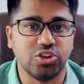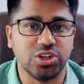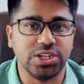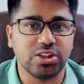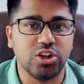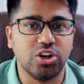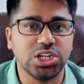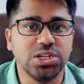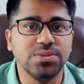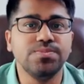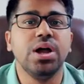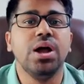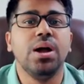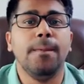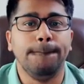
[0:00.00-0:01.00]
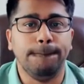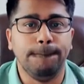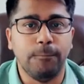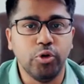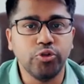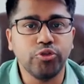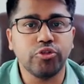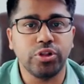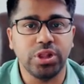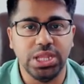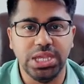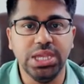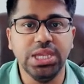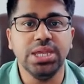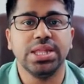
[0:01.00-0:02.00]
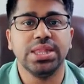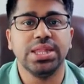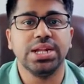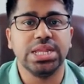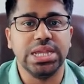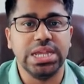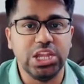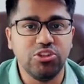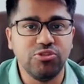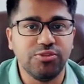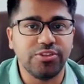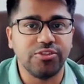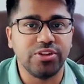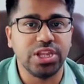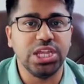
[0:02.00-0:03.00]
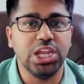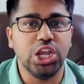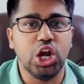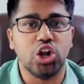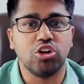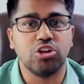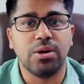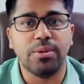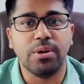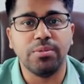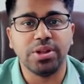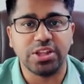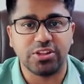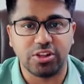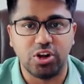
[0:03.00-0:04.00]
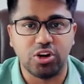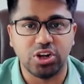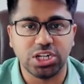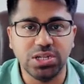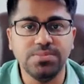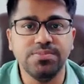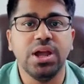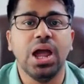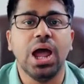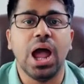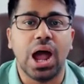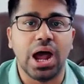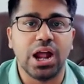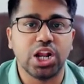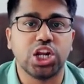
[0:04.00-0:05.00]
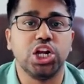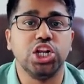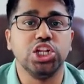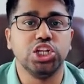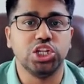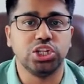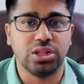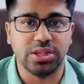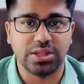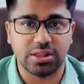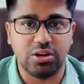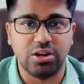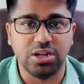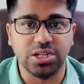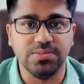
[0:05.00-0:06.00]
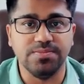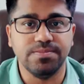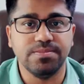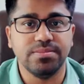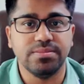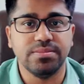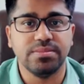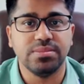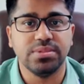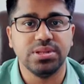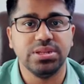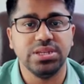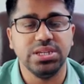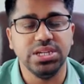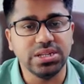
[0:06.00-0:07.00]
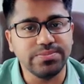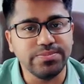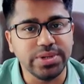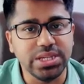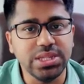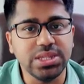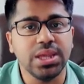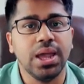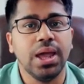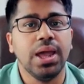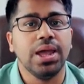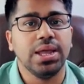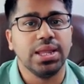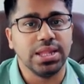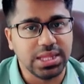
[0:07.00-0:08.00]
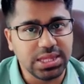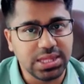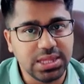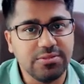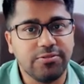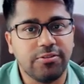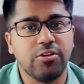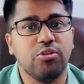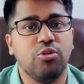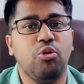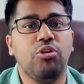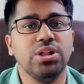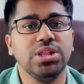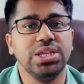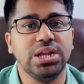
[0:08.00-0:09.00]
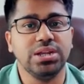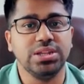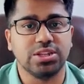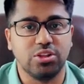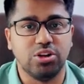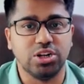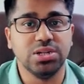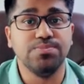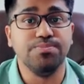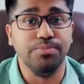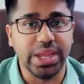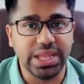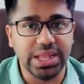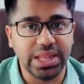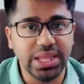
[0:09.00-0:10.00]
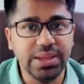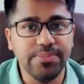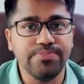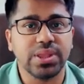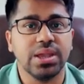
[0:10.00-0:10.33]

Road scholarship, mostly that university or government scholarship are conditional scholarship. It means this is for 1 year scholarship mainly.